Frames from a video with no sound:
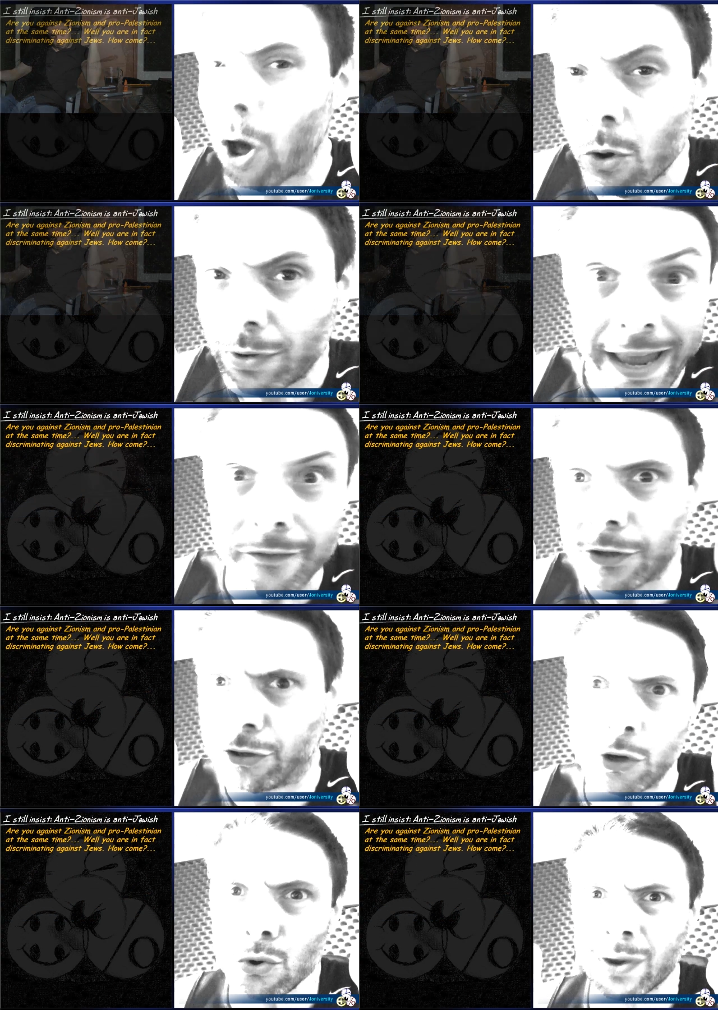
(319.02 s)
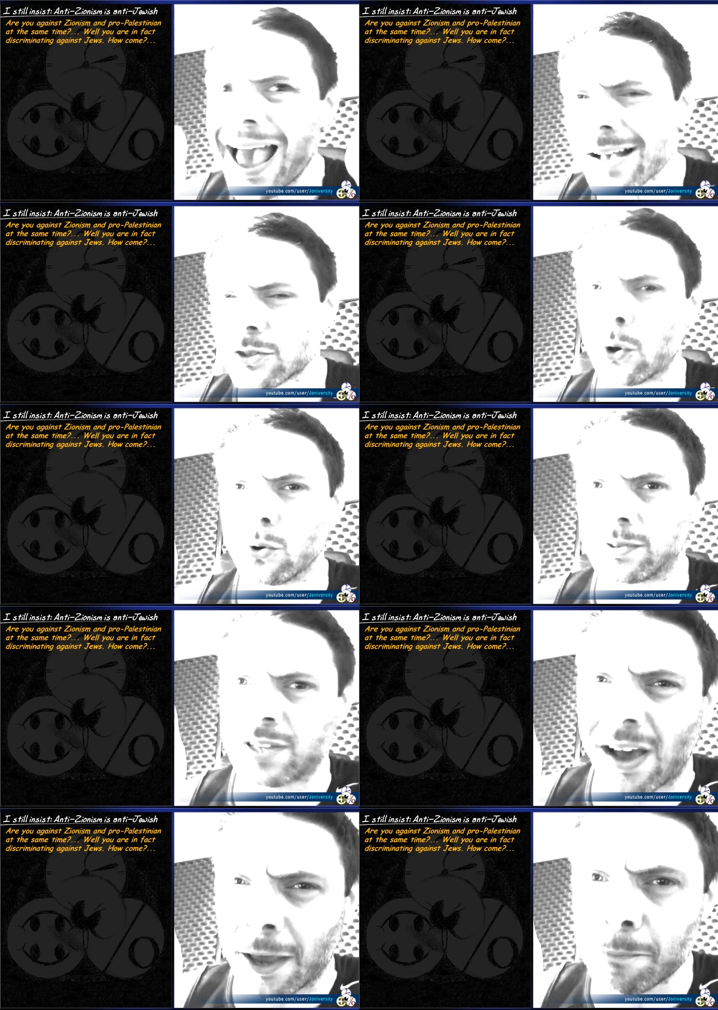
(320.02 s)
blown David Duke assholes
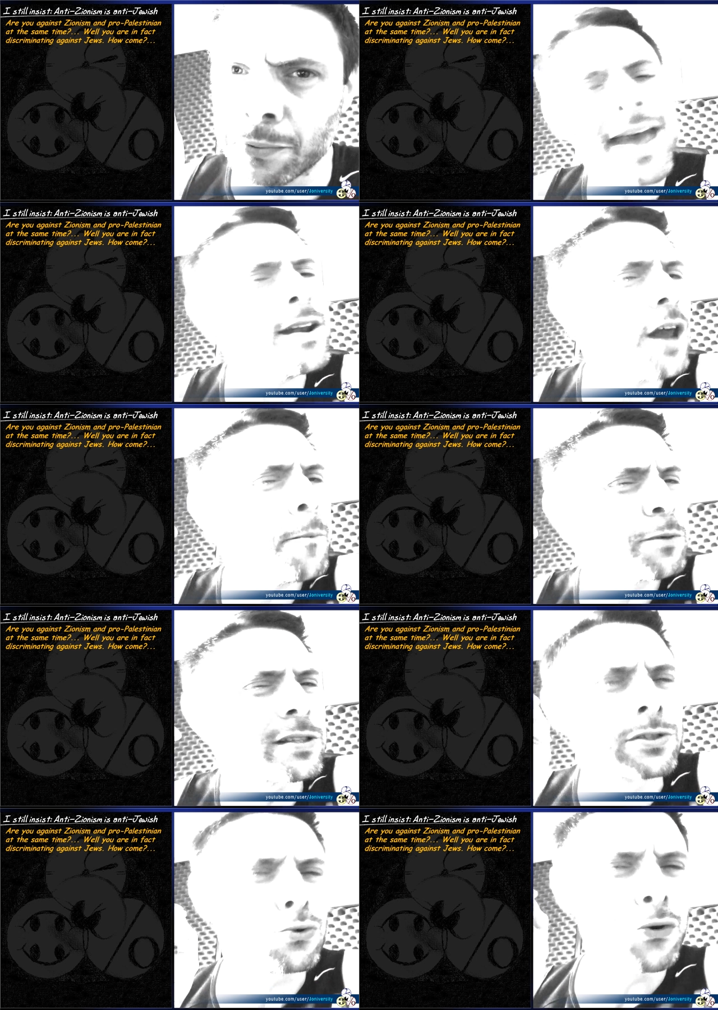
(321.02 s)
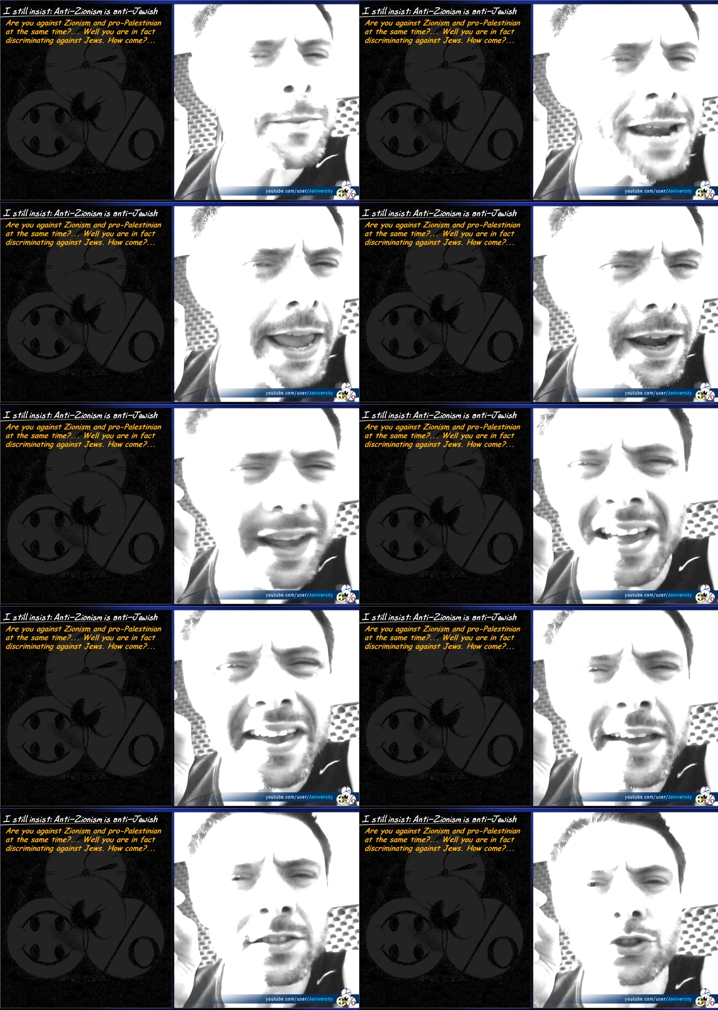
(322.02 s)
type end up discriminating
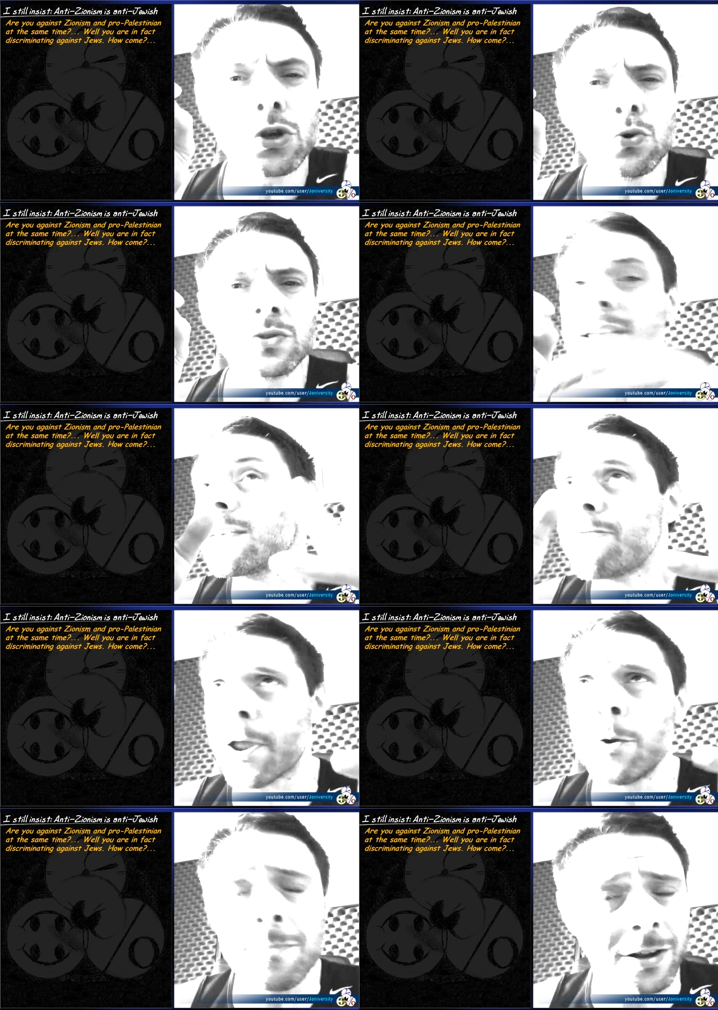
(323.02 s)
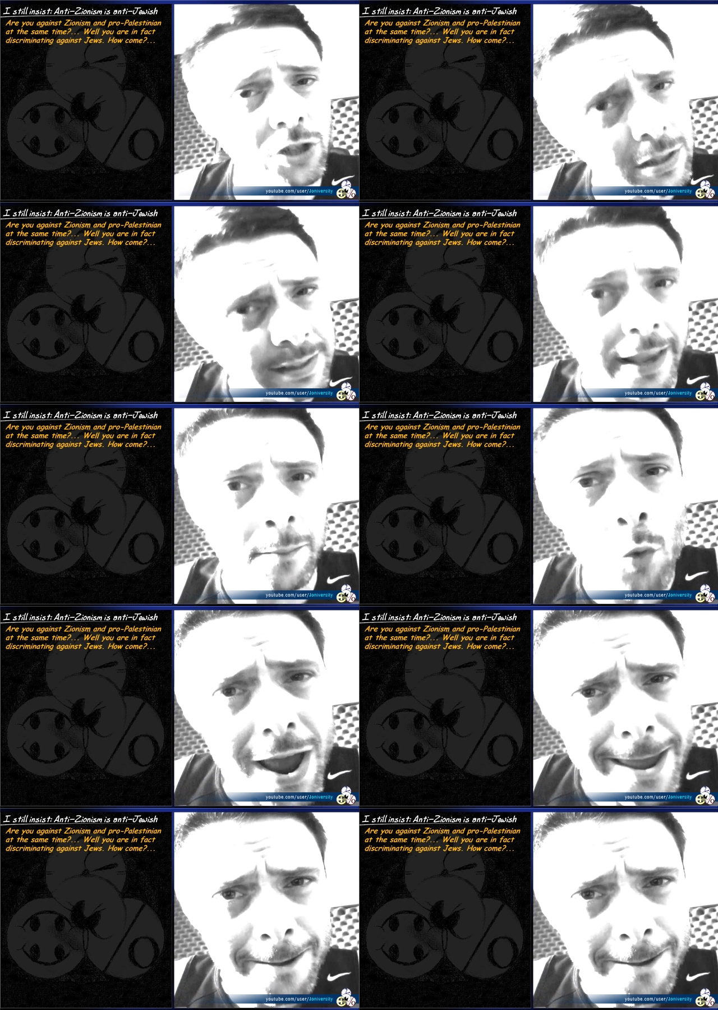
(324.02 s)
against Jews in very much the same way.